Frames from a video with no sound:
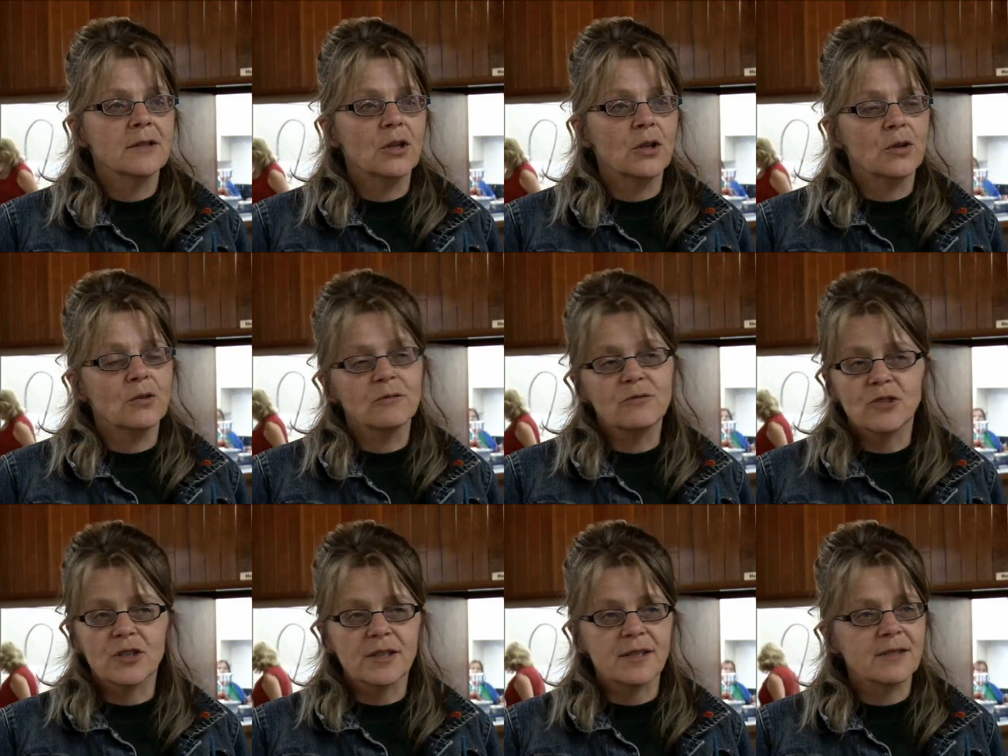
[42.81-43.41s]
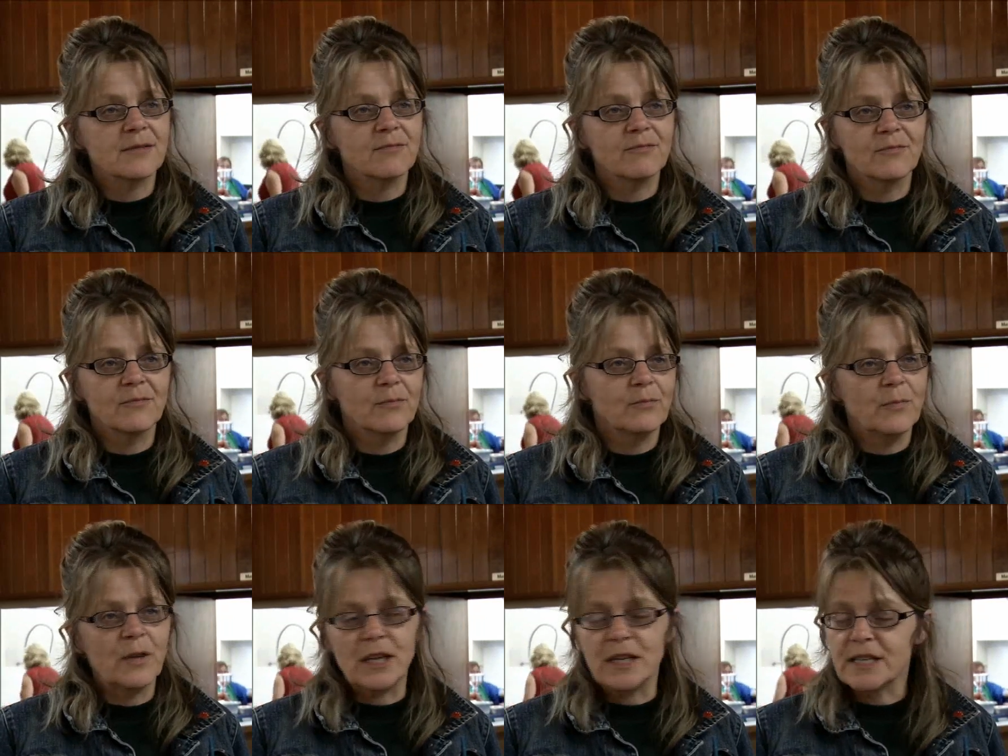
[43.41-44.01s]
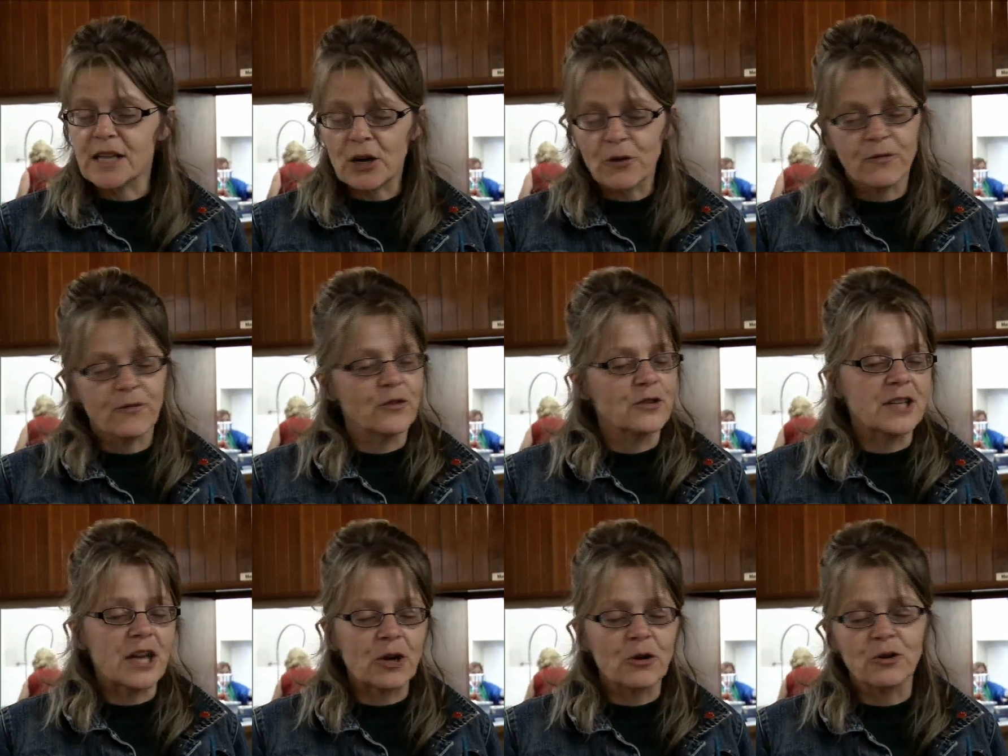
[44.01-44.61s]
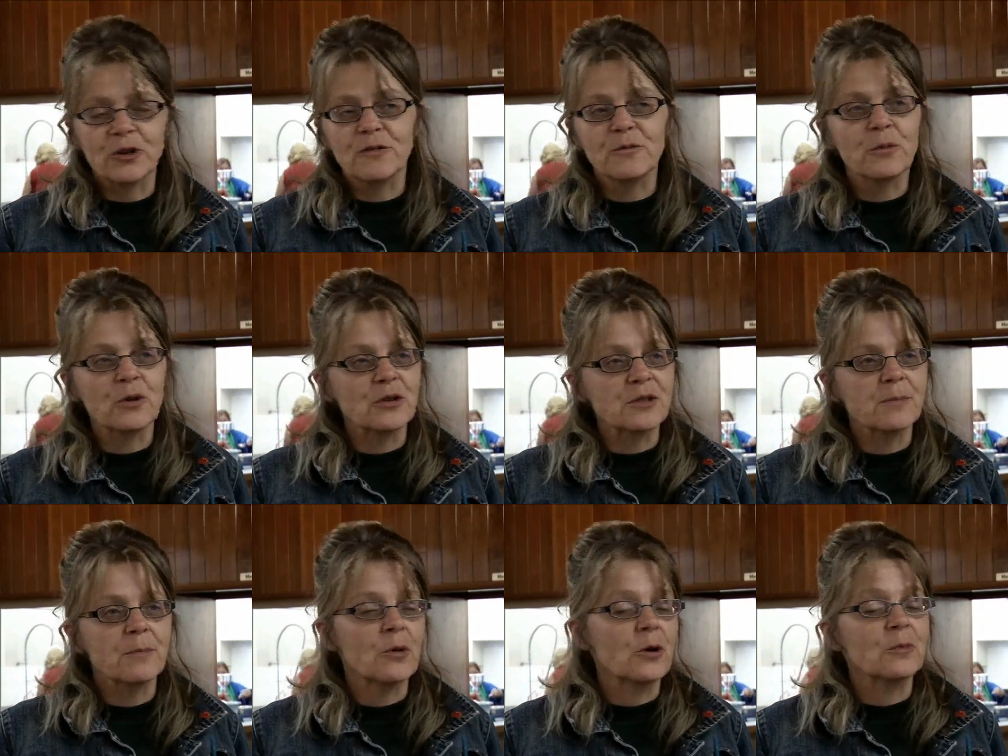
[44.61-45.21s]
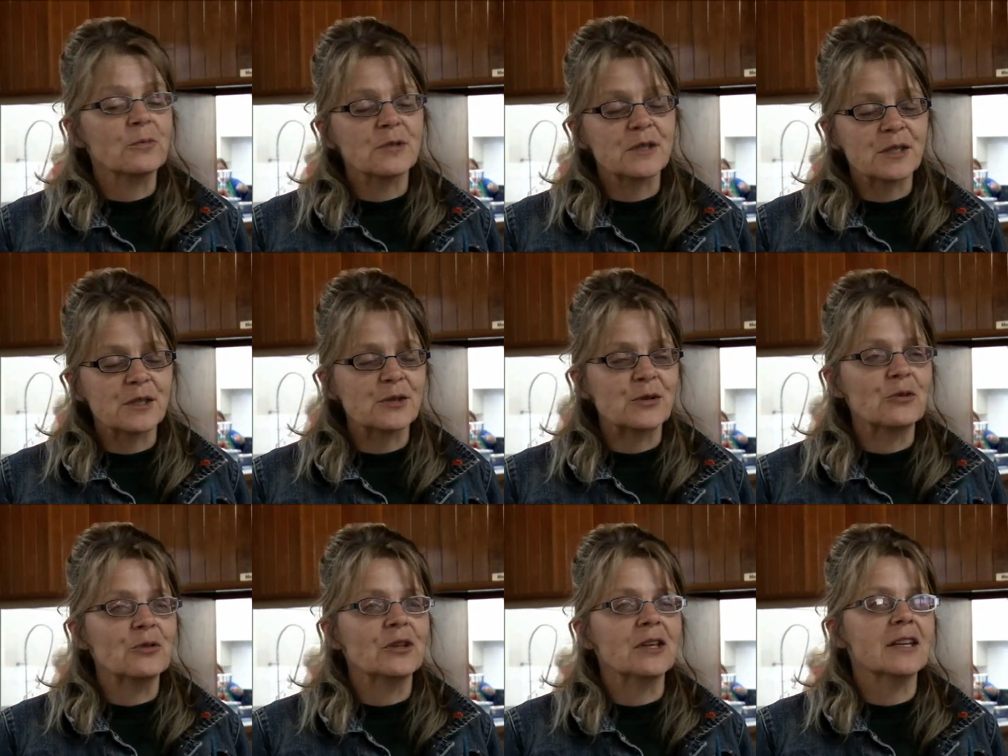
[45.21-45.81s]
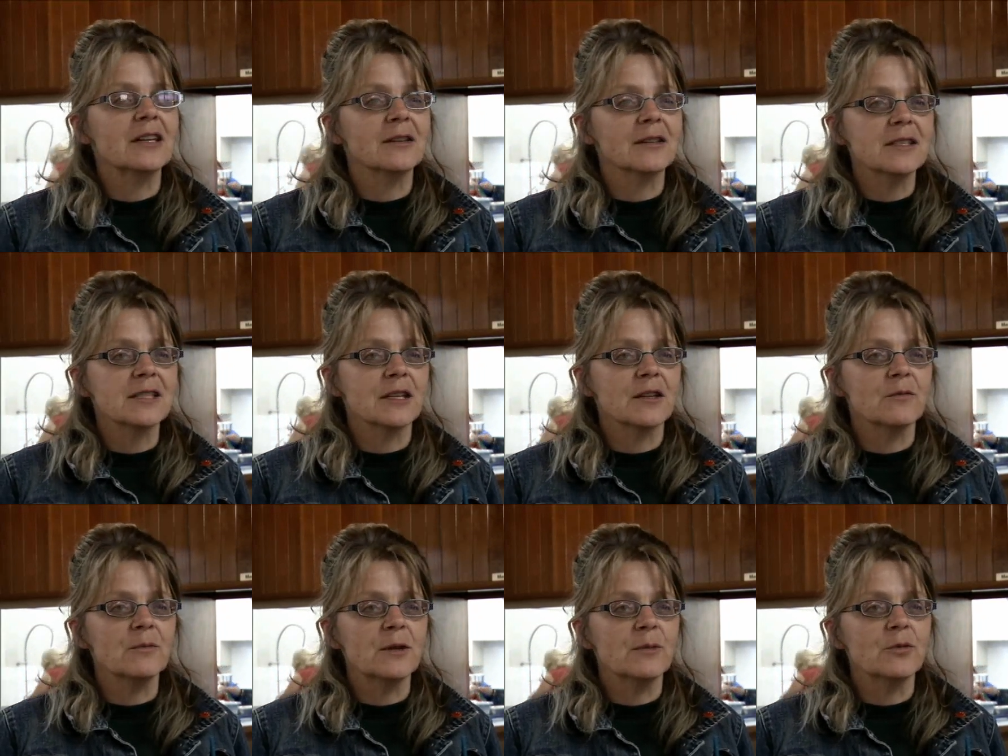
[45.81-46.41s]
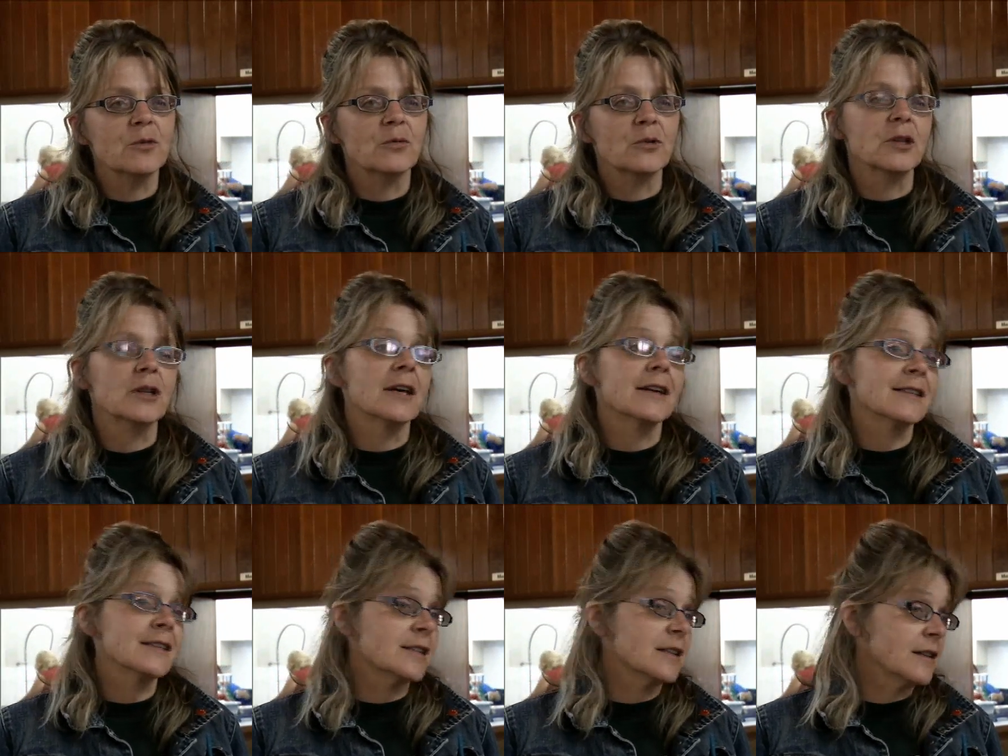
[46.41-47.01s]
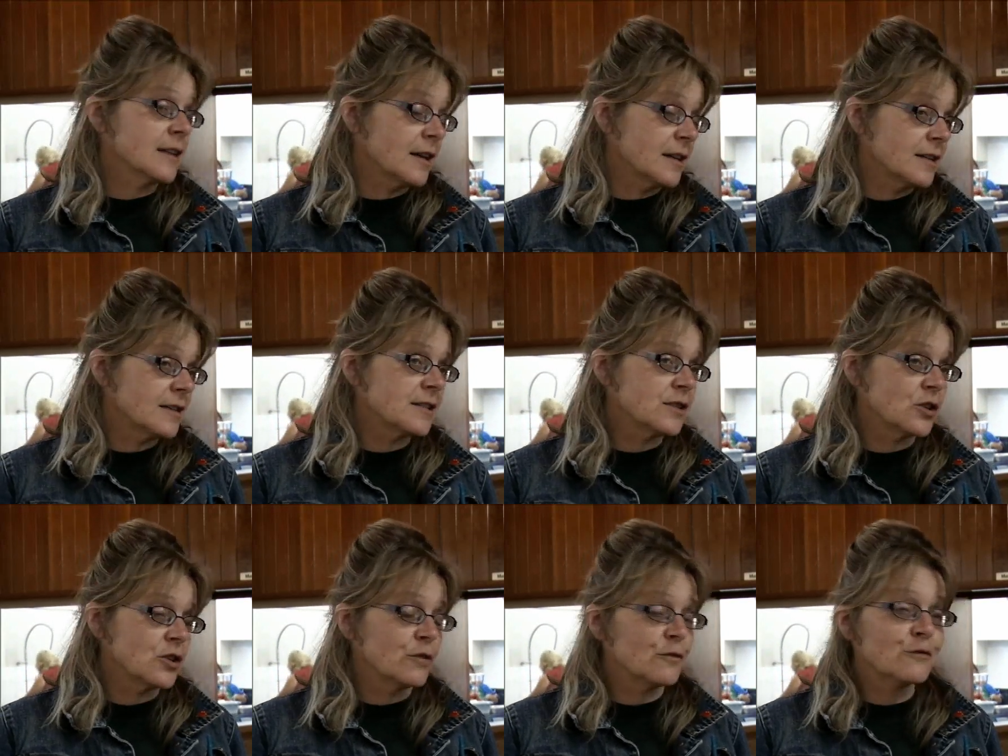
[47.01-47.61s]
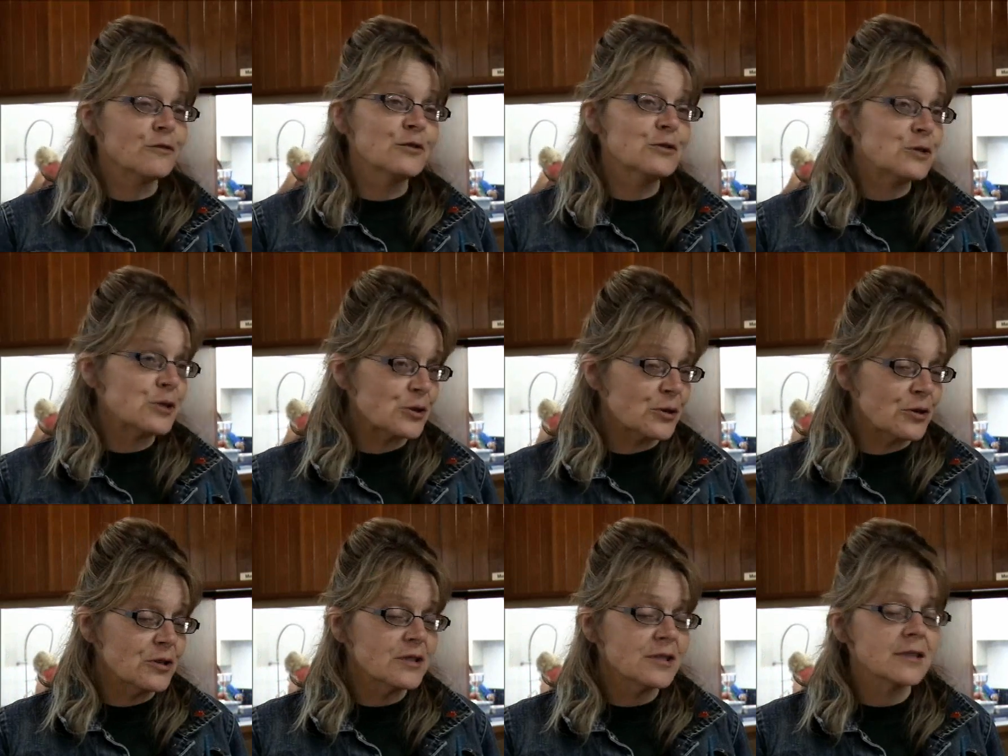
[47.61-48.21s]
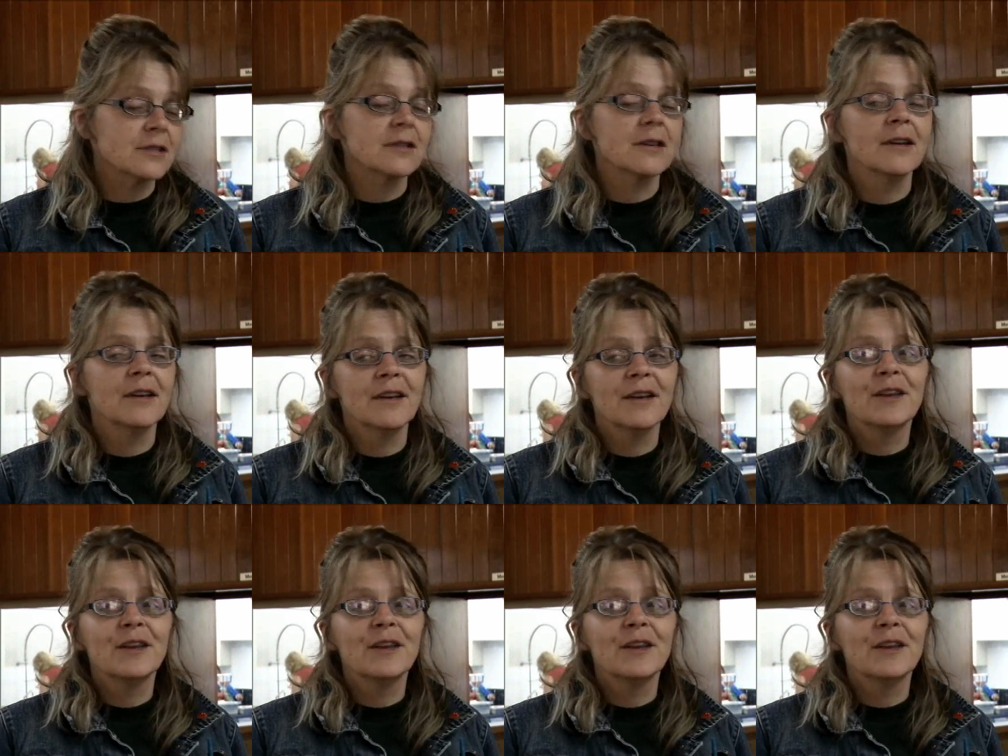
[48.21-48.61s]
you know, just being for decorative purposes only, instead of people realizing that it's a good food source.